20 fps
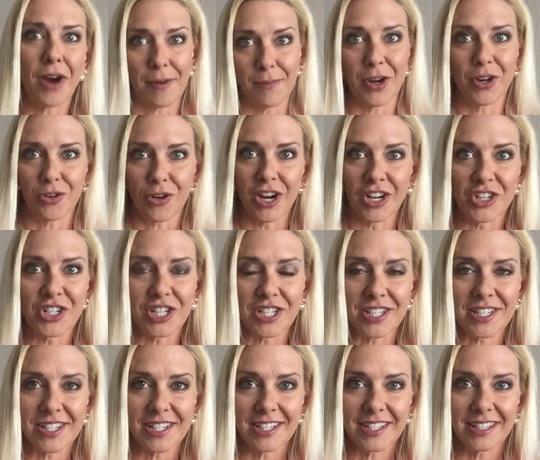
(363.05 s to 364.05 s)
I'm on
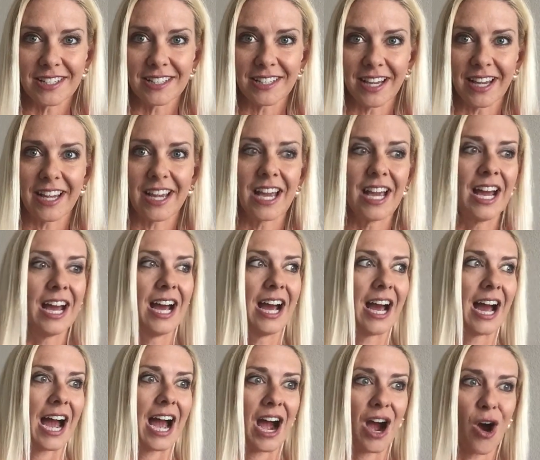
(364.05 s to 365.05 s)
crutches. Like,
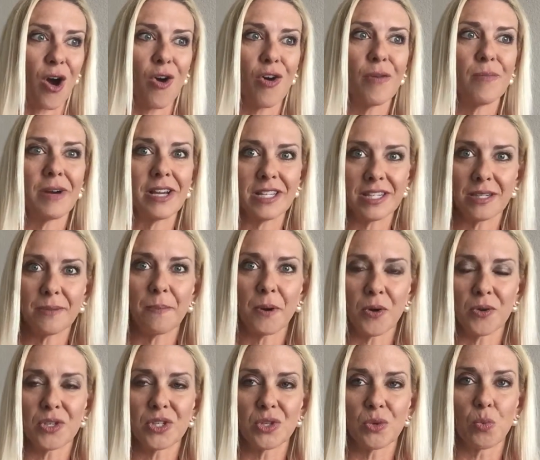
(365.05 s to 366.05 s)
how am I
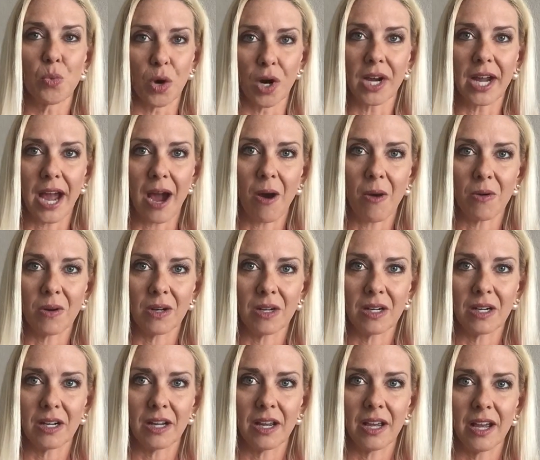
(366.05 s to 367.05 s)
supposed to work out?
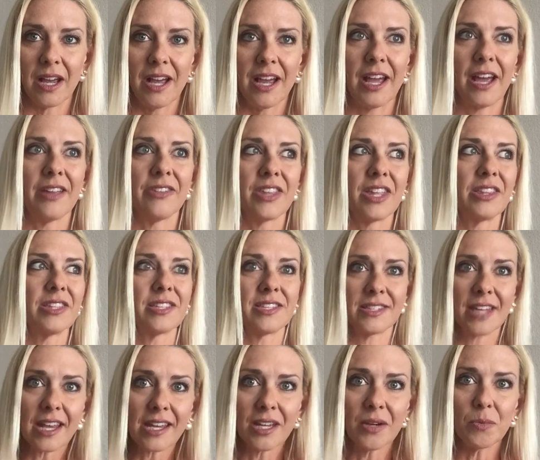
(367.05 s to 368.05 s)
And then the
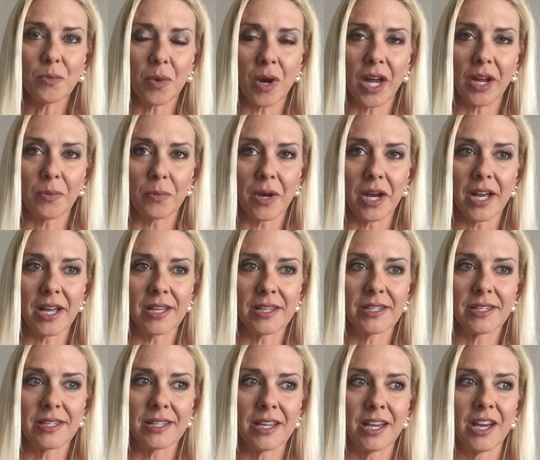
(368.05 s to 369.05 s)
second one
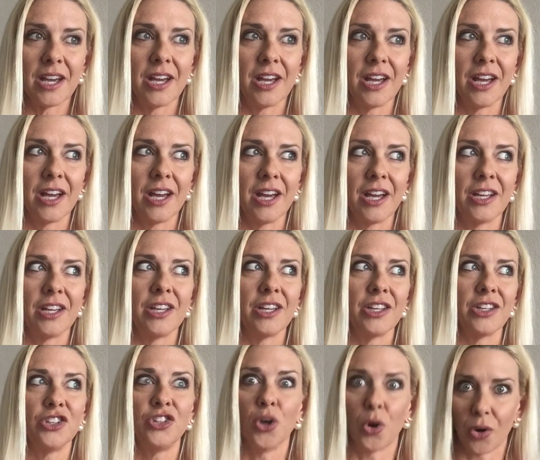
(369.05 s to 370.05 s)
was,
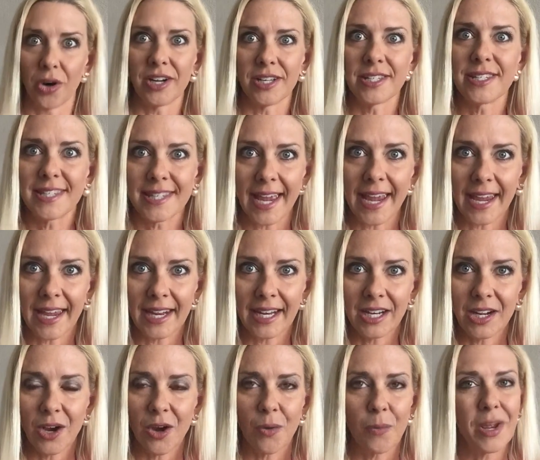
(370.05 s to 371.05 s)
you're
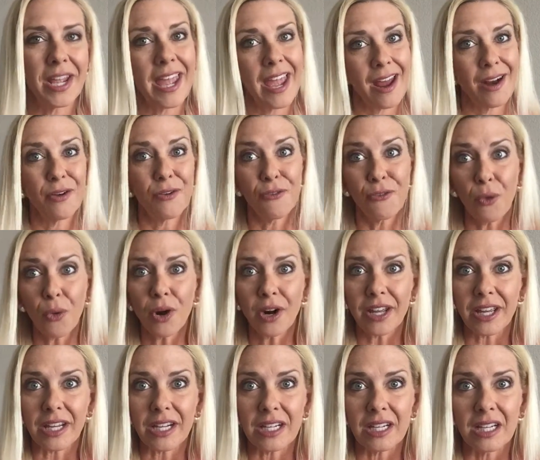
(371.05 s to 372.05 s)
insane. We can't afford
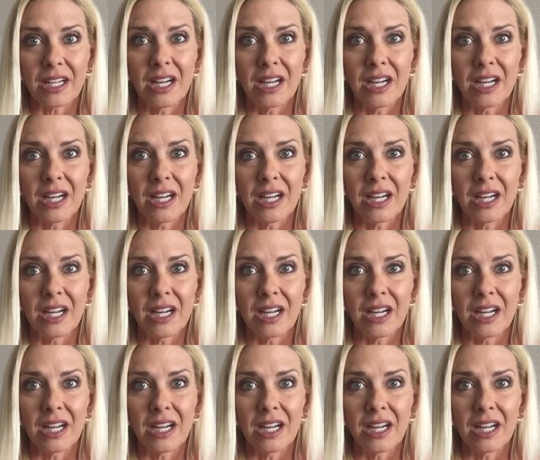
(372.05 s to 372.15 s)
it.